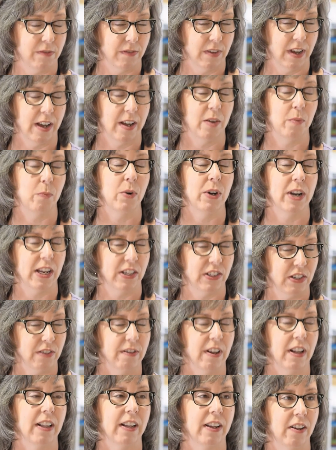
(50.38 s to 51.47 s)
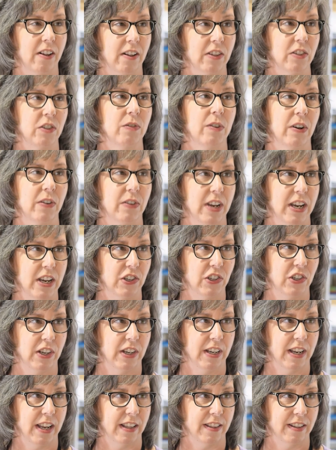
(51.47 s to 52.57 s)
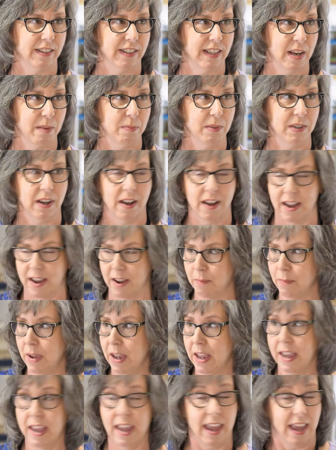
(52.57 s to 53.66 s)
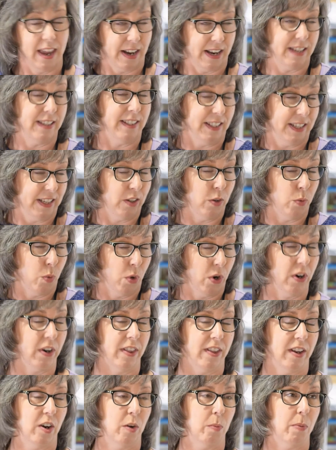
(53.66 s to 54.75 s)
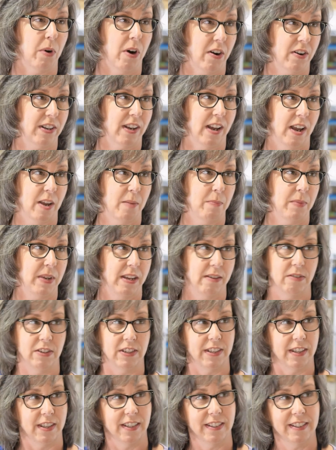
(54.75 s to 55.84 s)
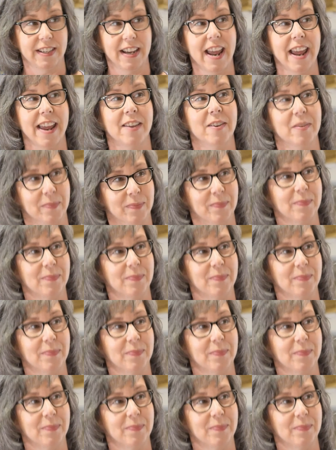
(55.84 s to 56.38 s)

um, Wenatchee Valley College Foundation at the same time, and I still work there part time even to this day.